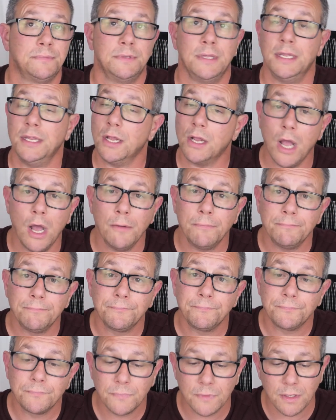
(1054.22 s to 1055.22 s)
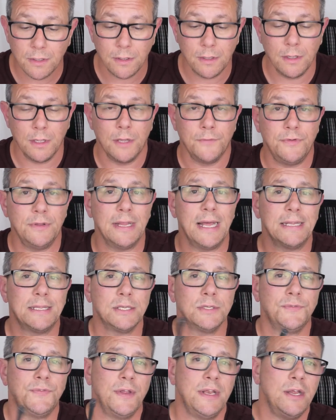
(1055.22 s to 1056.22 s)
there you go. If you like
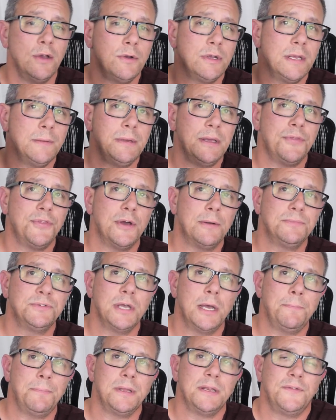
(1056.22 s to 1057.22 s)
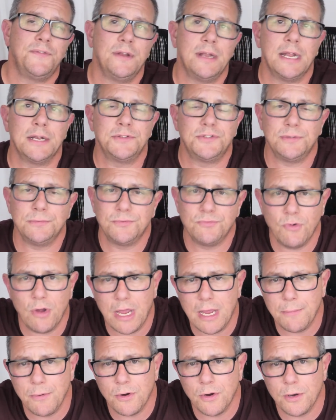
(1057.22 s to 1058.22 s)
this video, give me a thumbs up. And if you're not a
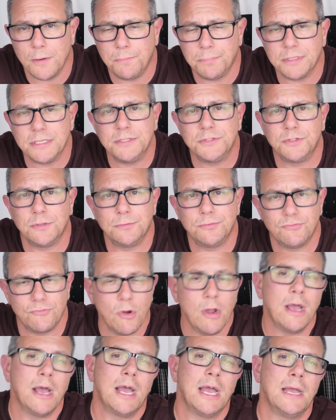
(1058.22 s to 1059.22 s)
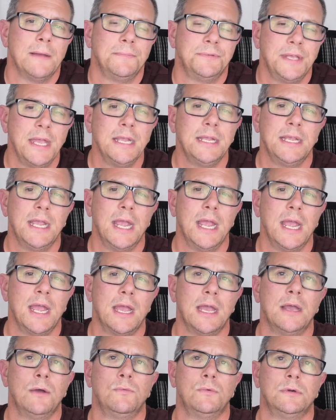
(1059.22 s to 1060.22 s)
subscriber, please subscribe. Take
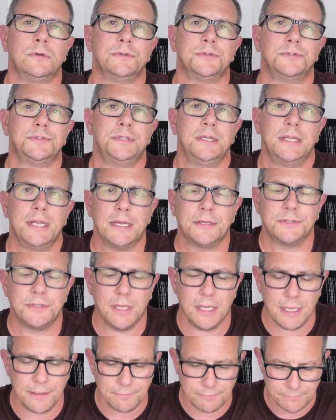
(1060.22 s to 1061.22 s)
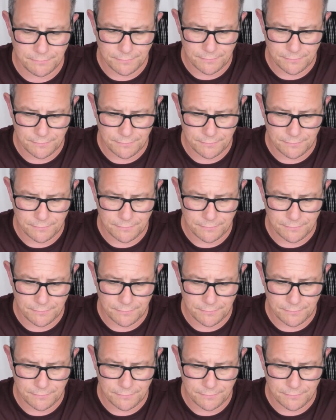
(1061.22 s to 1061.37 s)
care, and we'll see you next time.